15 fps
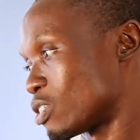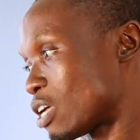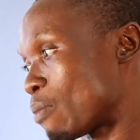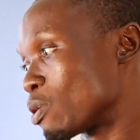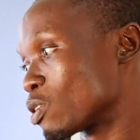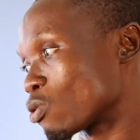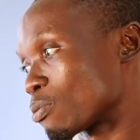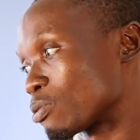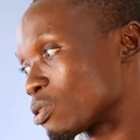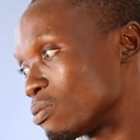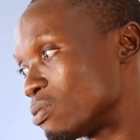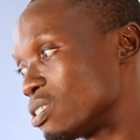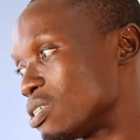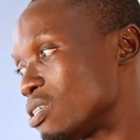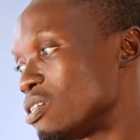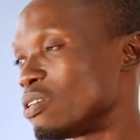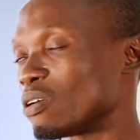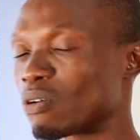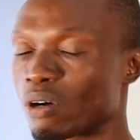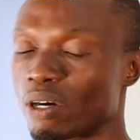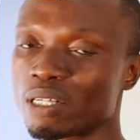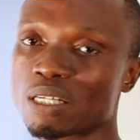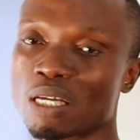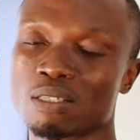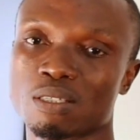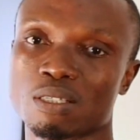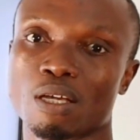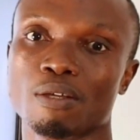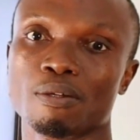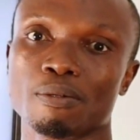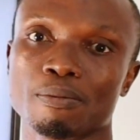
That makes option D the correct answer.